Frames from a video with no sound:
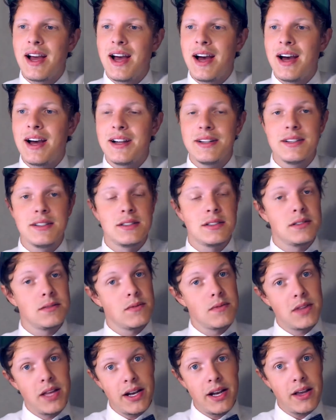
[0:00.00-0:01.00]
And
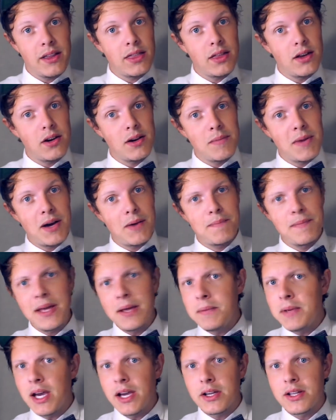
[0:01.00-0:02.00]
then I thought about
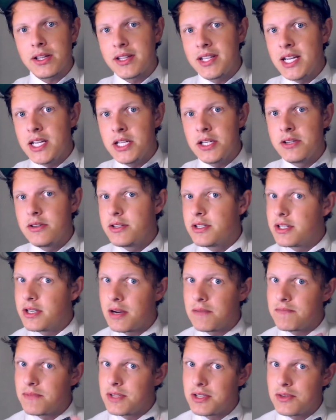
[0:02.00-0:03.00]
maybe I could teach you
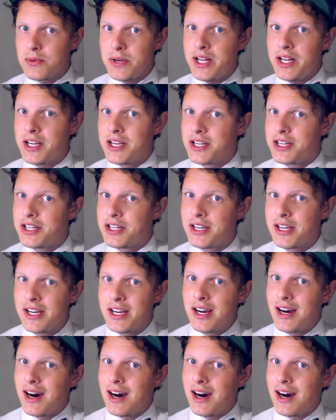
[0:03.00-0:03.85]
some Swedish.